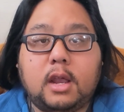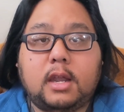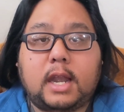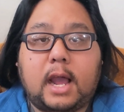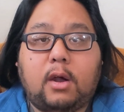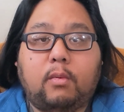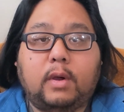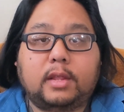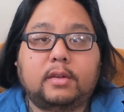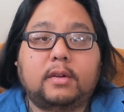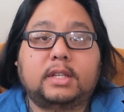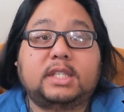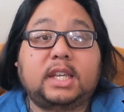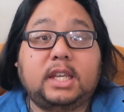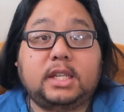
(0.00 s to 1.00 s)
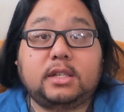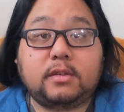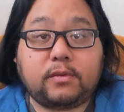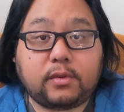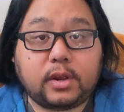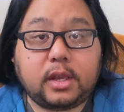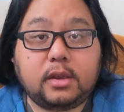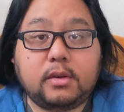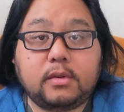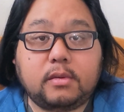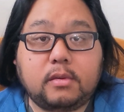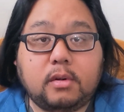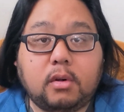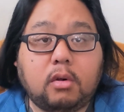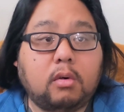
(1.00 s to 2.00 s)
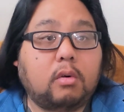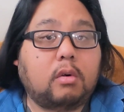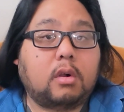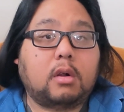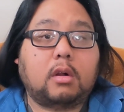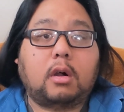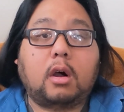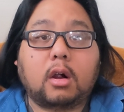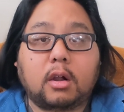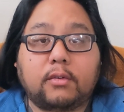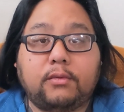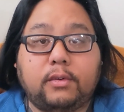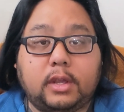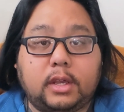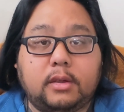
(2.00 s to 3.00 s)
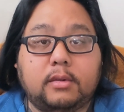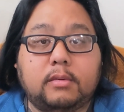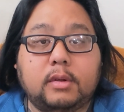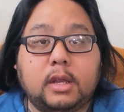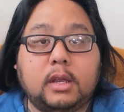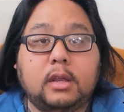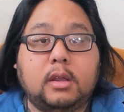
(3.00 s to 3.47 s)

Now, whether it's easy for you or hard for you,